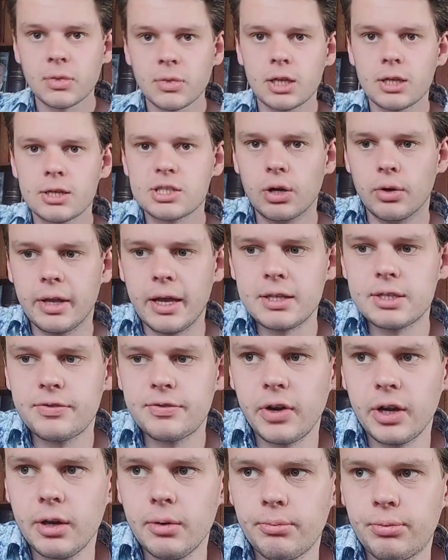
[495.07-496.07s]
So that's
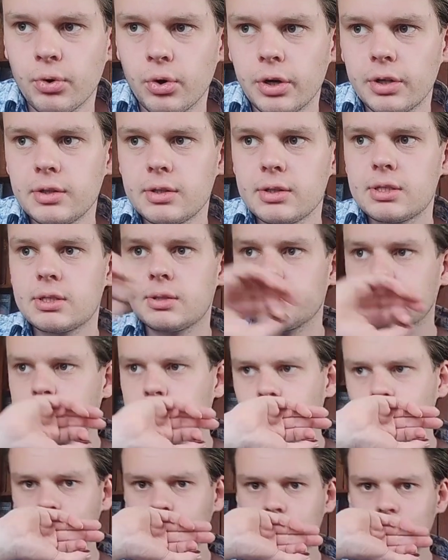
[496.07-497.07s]
very important.
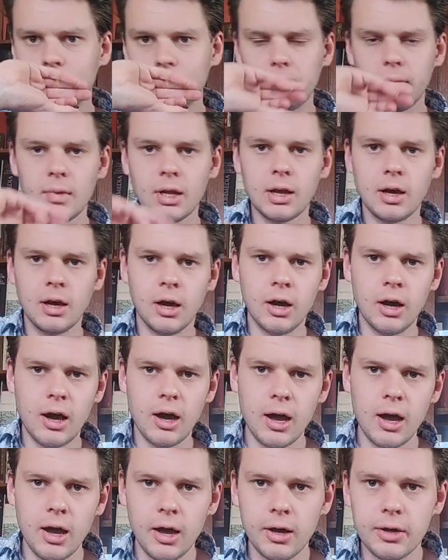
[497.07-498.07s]

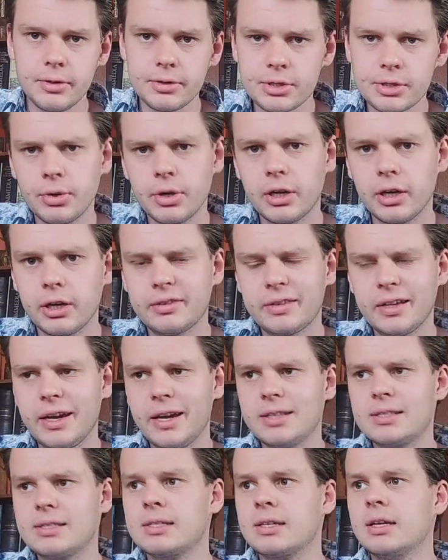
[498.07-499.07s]
So you got
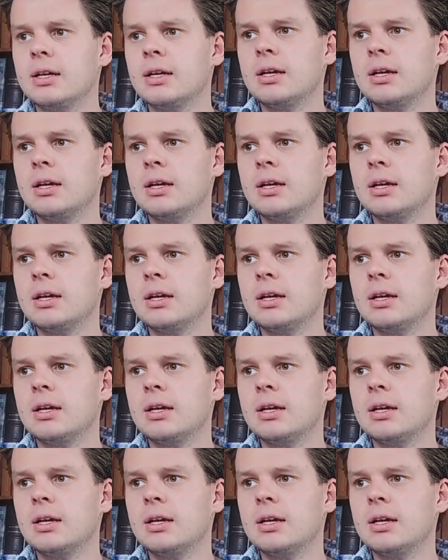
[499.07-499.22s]
that.